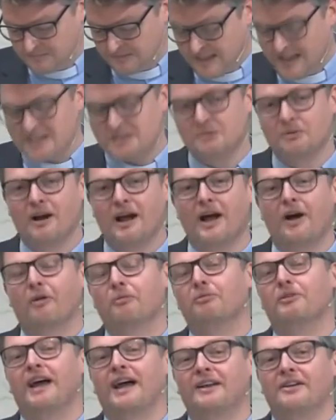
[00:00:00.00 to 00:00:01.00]
That's what
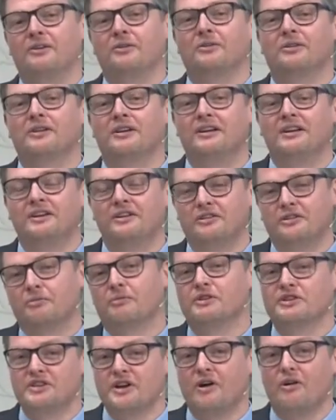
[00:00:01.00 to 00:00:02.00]
helped Daniel to
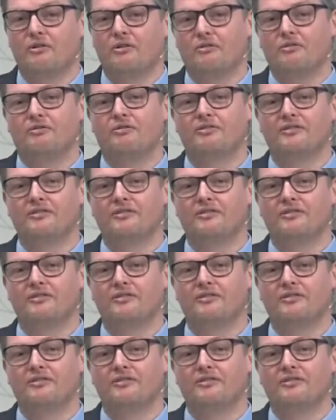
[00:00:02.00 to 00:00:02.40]
resolve.